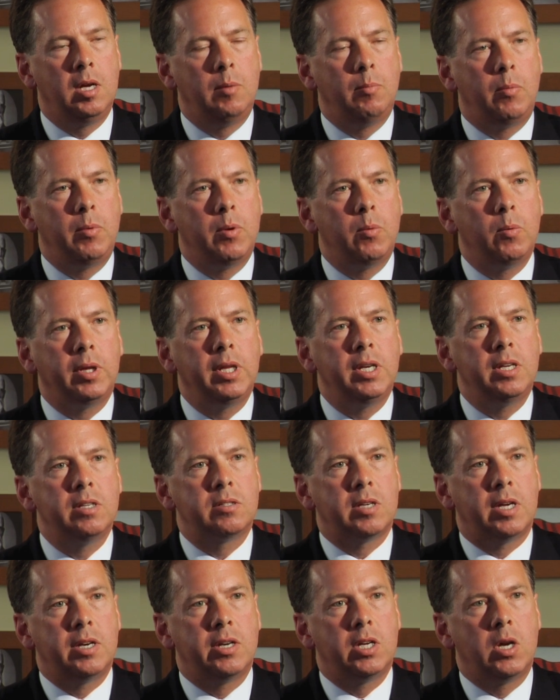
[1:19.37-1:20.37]
But we really
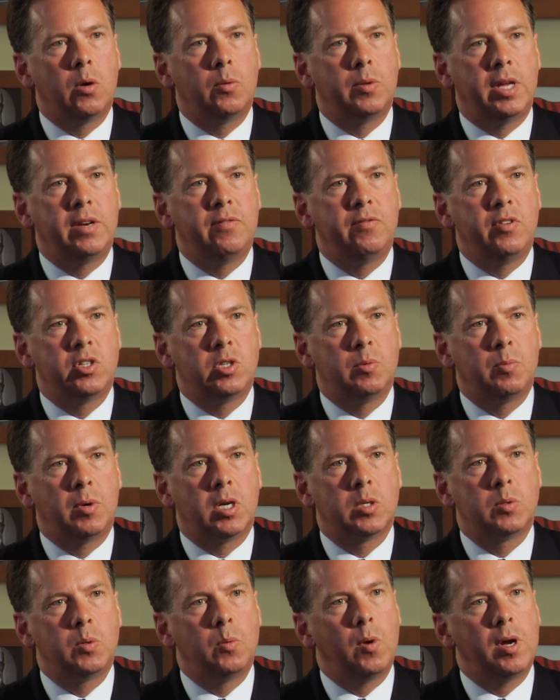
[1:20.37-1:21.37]
decided to go with Envision
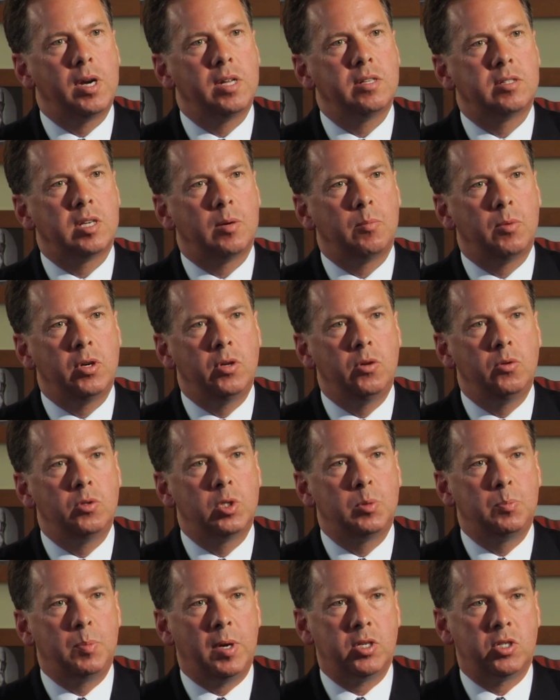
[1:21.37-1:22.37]
because we wanted someone who
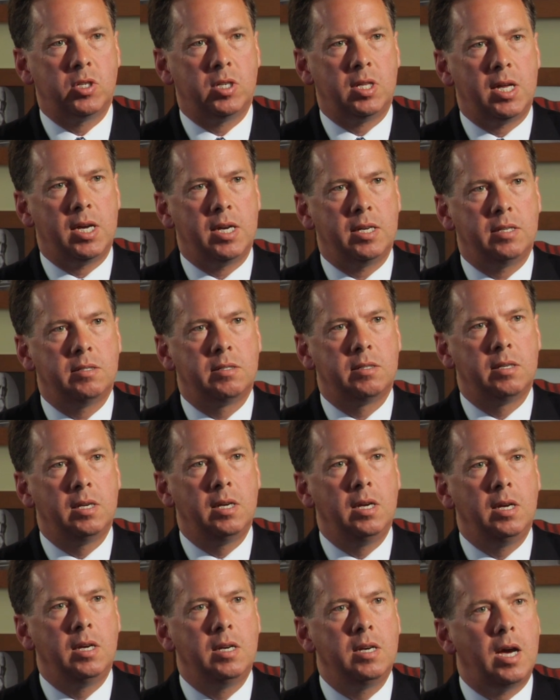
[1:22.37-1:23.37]
specialized
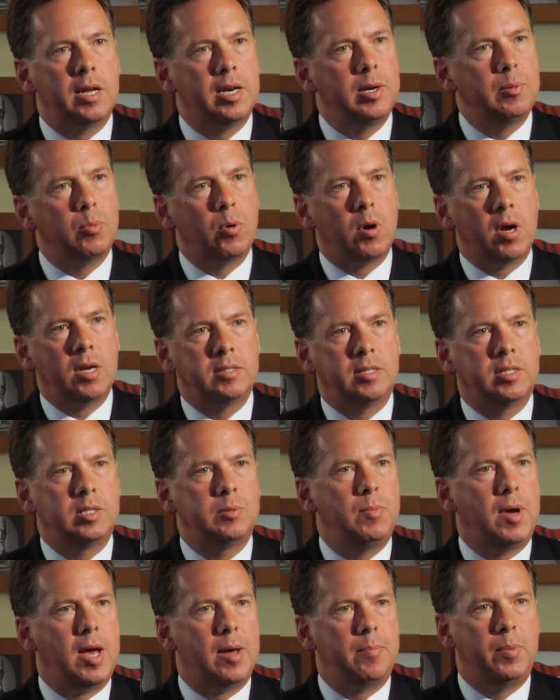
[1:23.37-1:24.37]
not in
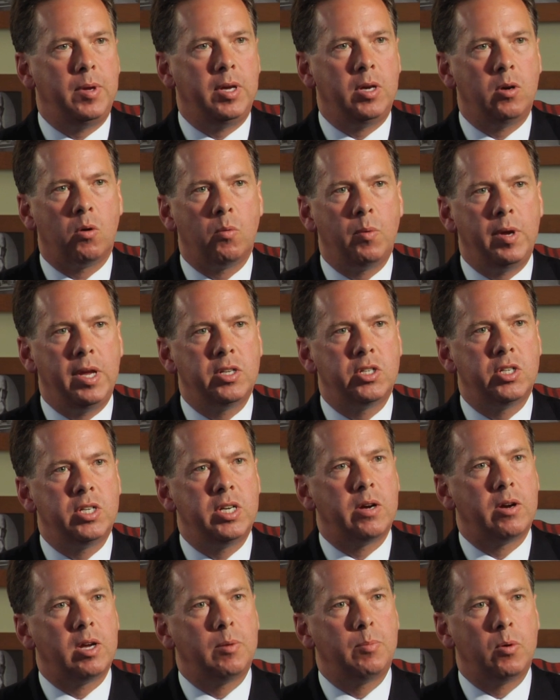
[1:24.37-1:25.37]
process mapping or
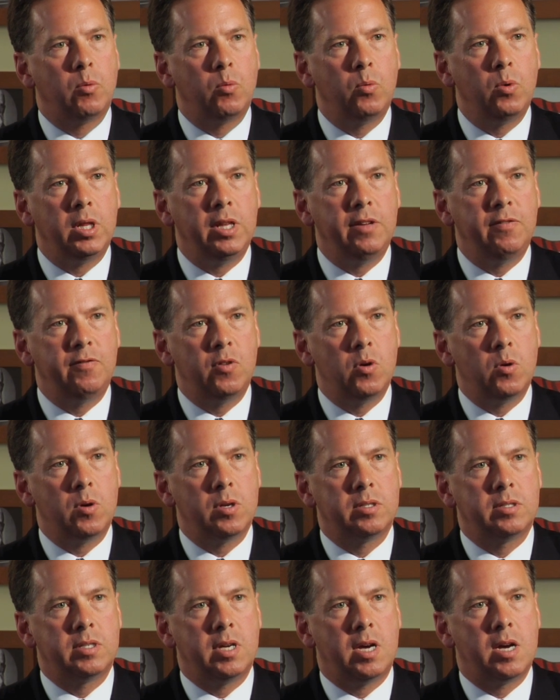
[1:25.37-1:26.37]
re-engineering, but really
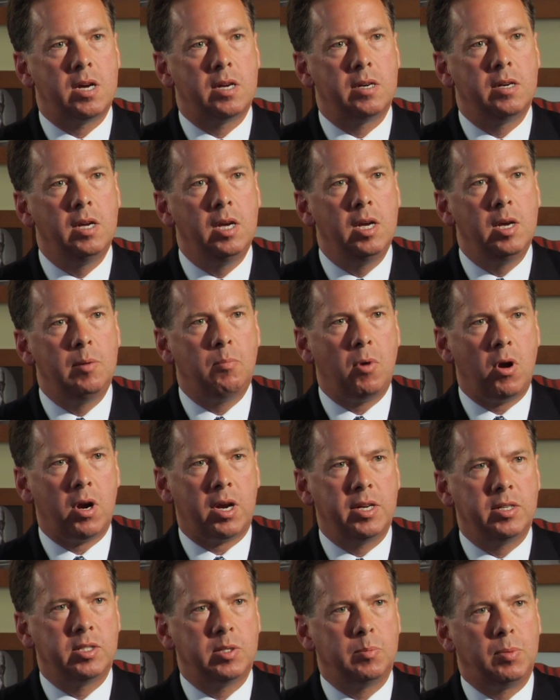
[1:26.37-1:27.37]
focused on
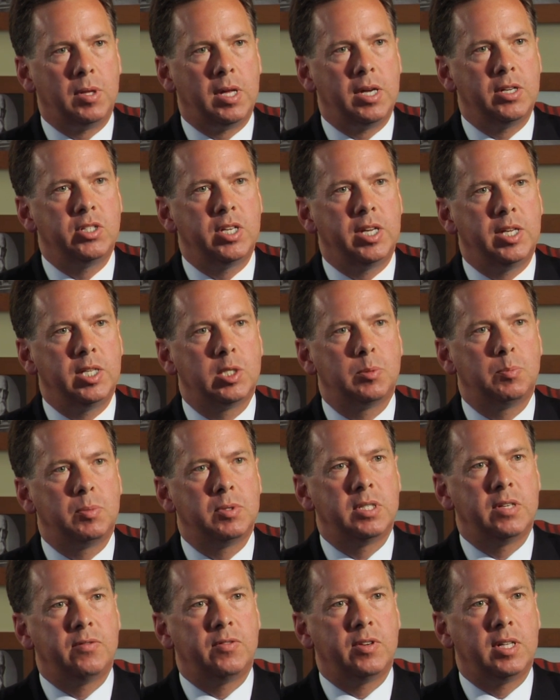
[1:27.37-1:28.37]
marketing supply chain
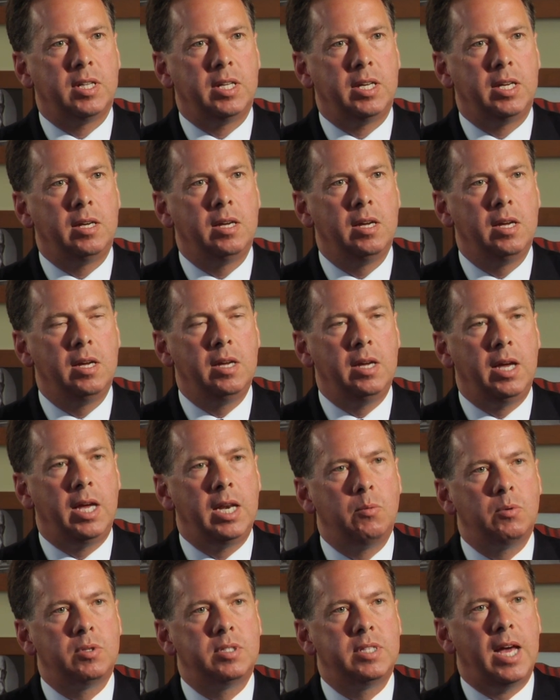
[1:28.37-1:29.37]
specifically.
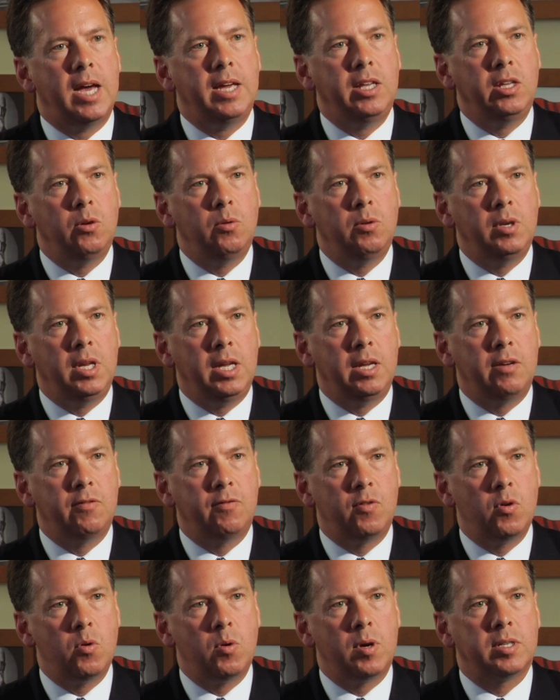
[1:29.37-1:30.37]
And it was that unique
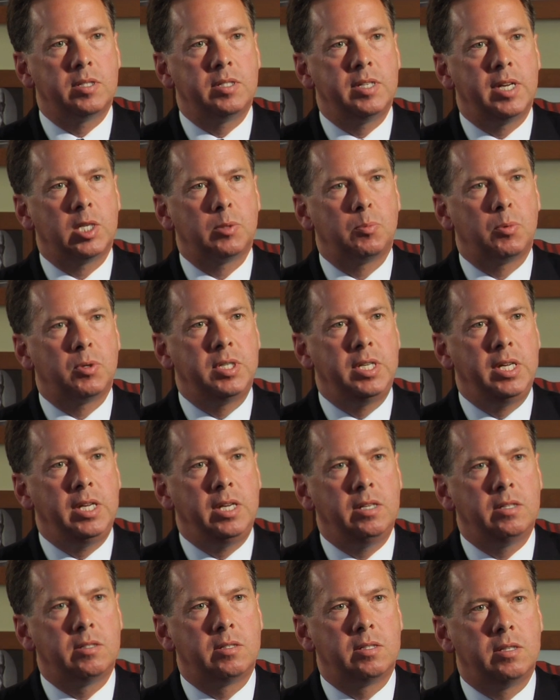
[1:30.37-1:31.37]
focus and
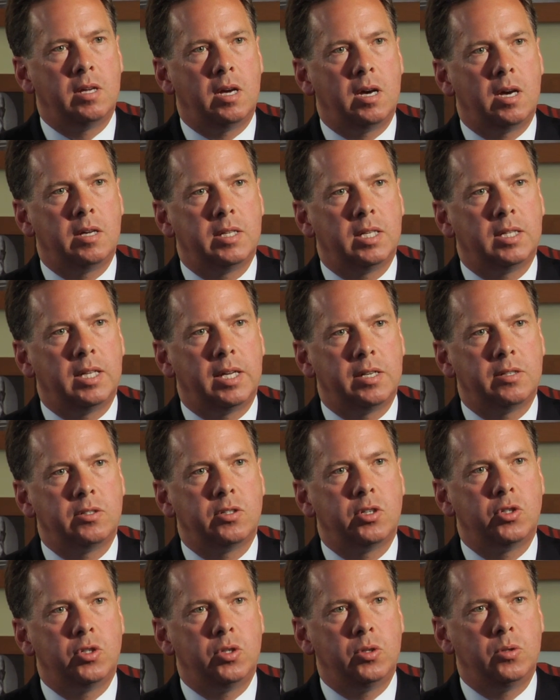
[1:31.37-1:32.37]
expertise that led us
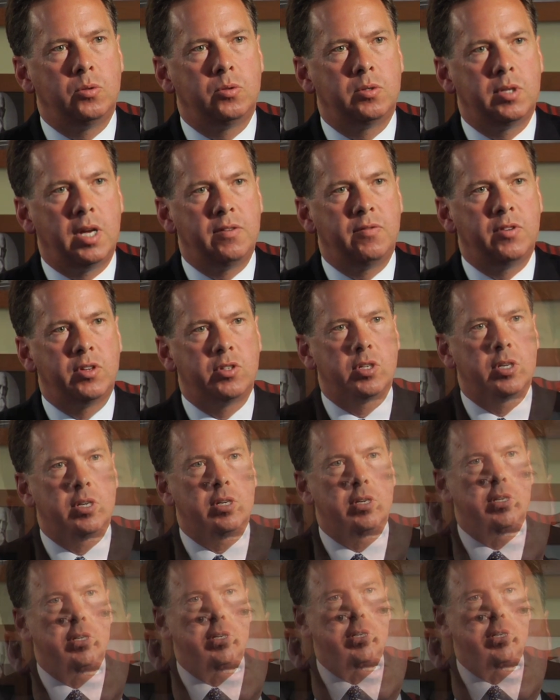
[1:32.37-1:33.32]
to choose Envision.